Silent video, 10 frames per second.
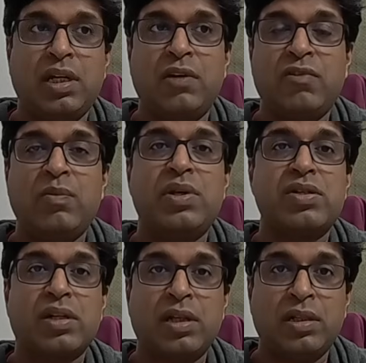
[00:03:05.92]

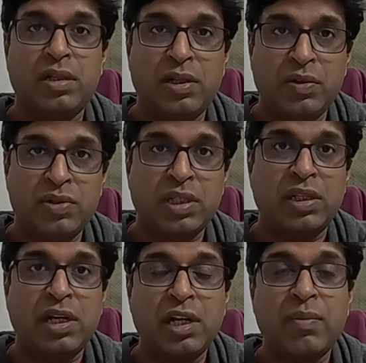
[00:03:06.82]
inflammation,
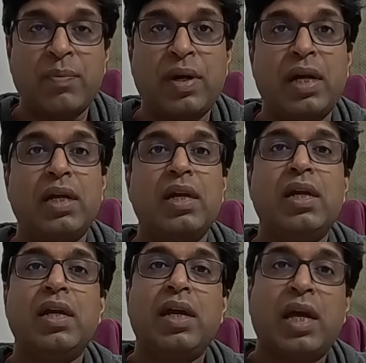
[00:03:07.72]
reducing the edema part,
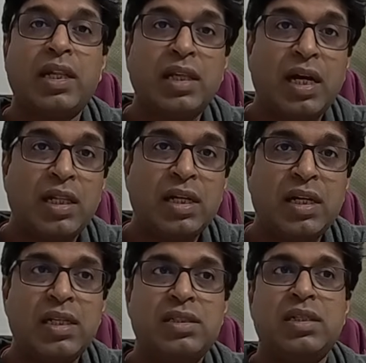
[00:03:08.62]
and the
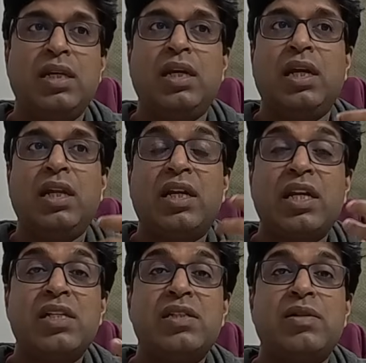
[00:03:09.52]
other is
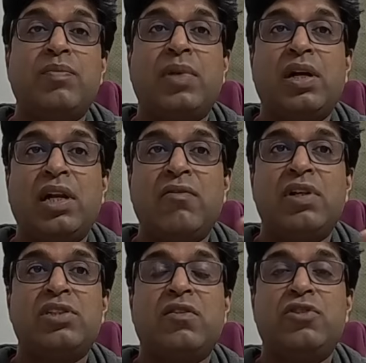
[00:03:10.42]
increased blood
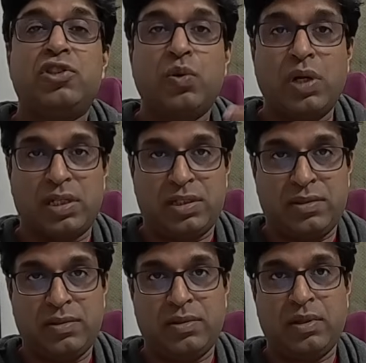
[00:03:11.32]
levels of
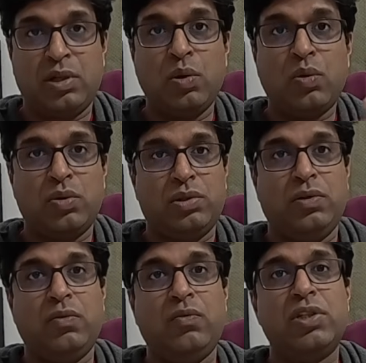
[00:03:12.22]
sugars,
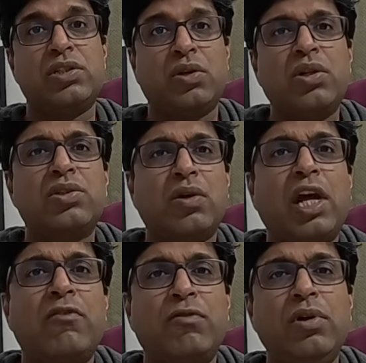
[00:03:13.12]
glucose, which is also
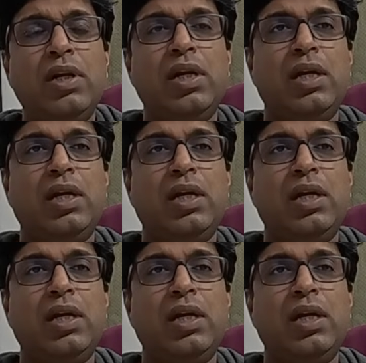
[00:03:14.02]
helpful